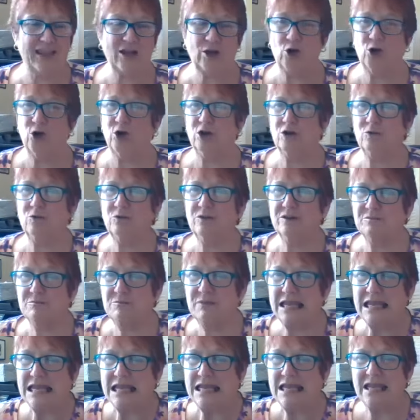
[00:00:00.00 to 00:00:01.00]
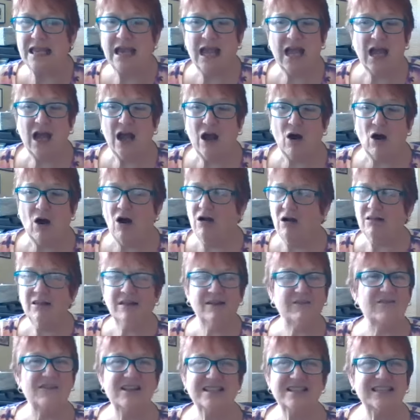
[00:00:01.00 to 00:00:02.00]
They cook with me. All
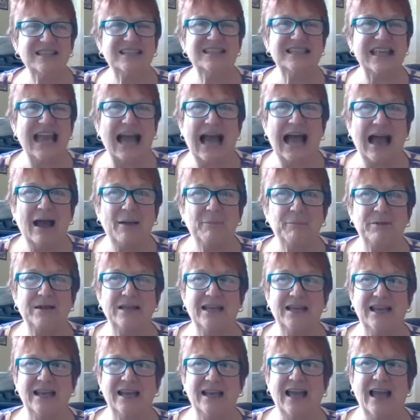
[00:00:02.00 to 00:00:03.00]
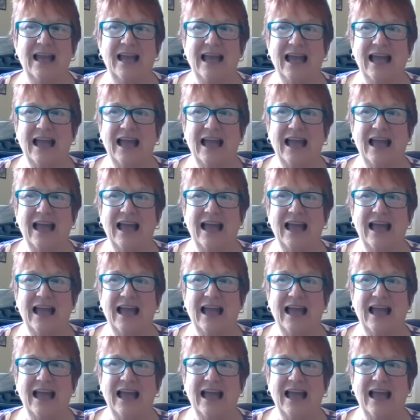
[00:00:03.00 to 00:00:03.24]
of this is happening.